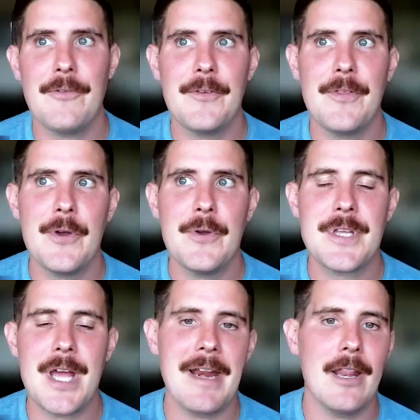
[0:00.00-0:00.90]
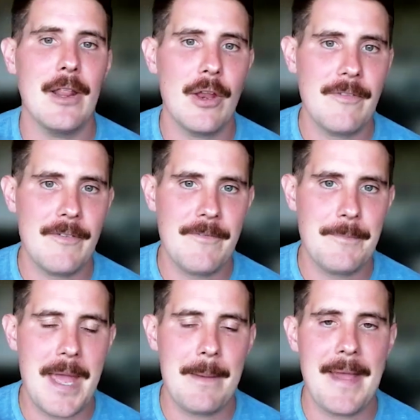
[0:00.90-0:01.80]
for those, a lot of
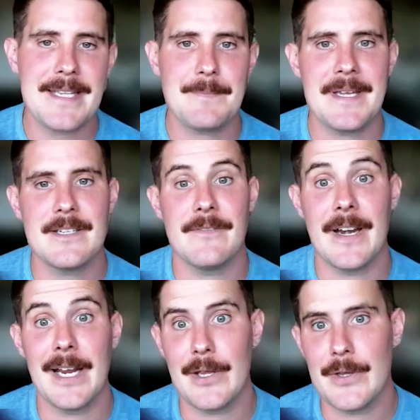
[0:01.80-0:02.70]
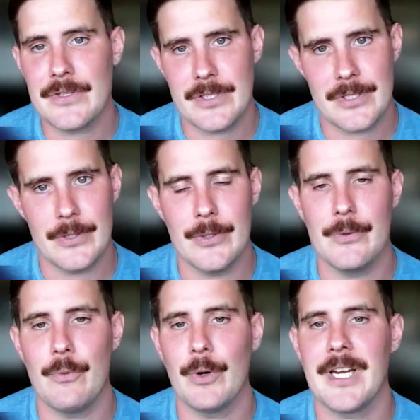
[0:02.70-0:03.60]
MSPs are very used
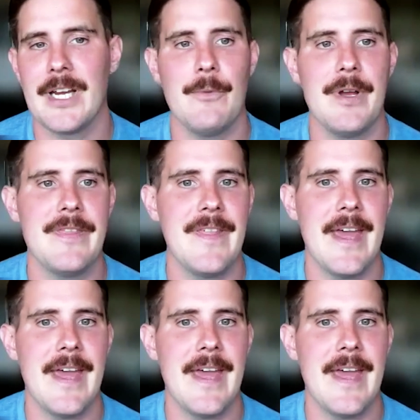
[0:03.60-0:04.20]
to working with,